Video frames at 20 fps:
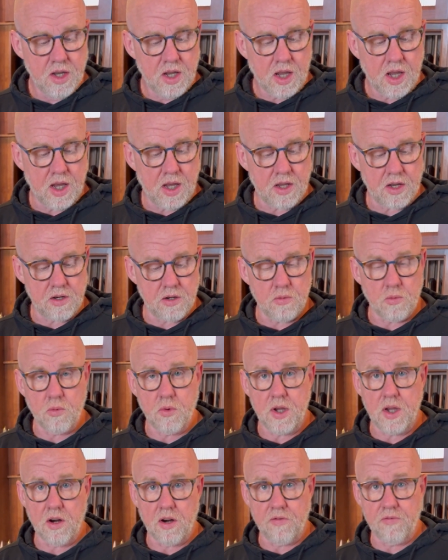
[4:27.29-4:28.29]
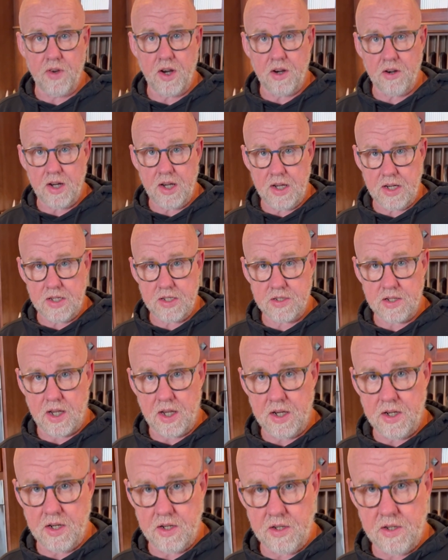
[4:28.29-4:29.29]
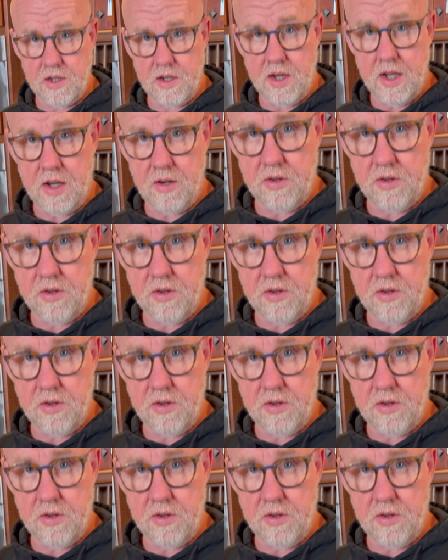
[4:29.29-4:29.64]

and we are very excited to now